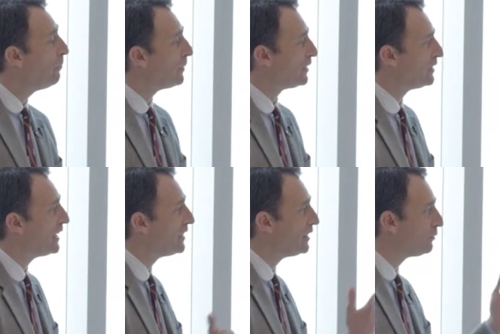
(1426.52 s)
empathy
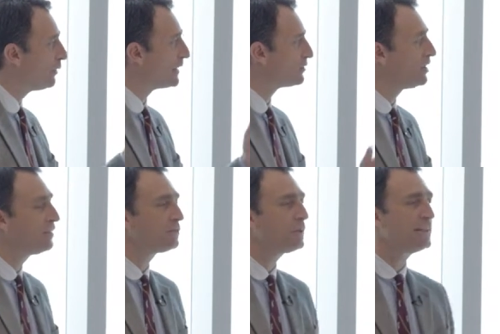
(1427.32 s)
that the effect
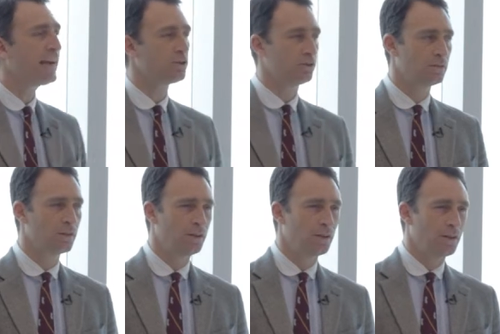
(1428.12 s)
is rejection.
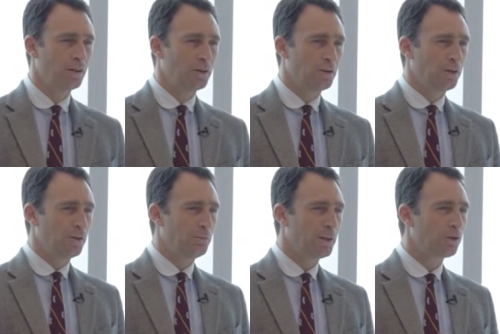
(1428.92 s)

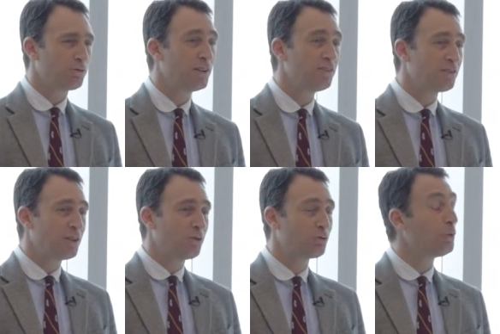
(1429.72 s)
Because these
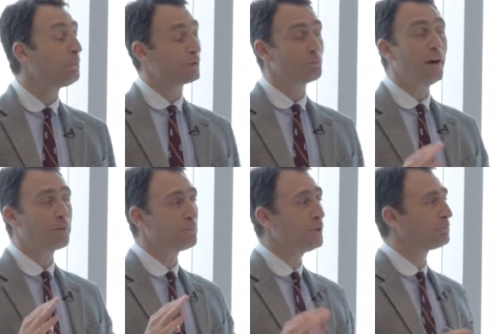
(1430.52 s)
super
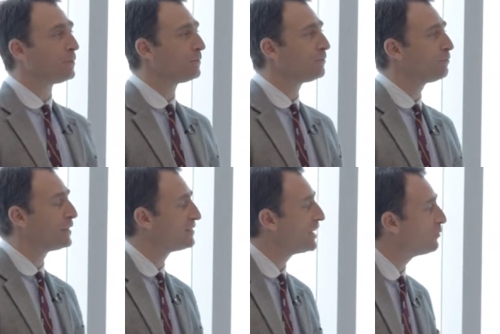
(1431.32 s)
smart people,
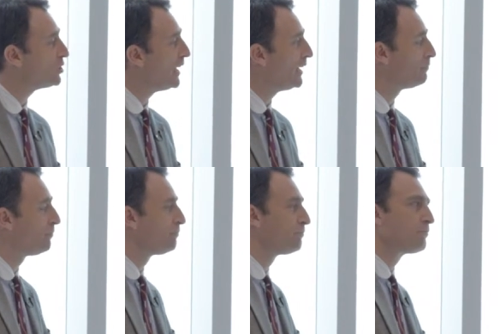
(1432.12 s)
but sometimes
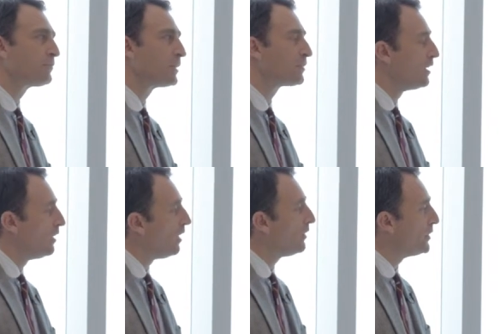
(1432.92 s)

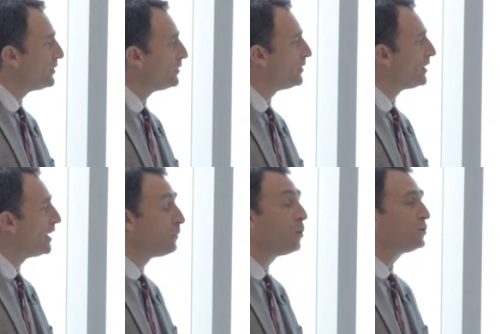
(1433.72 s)
they are
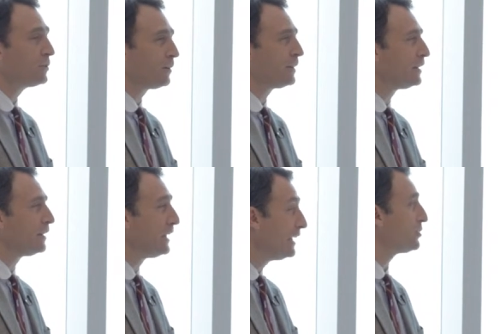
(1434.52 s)
emotionally
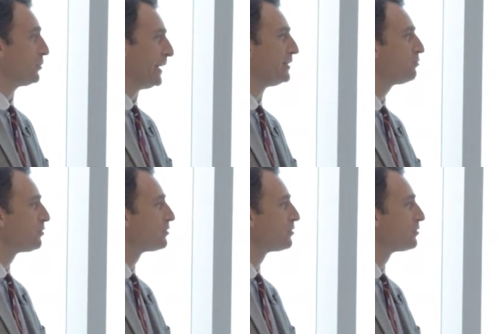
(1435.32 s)
illiterate,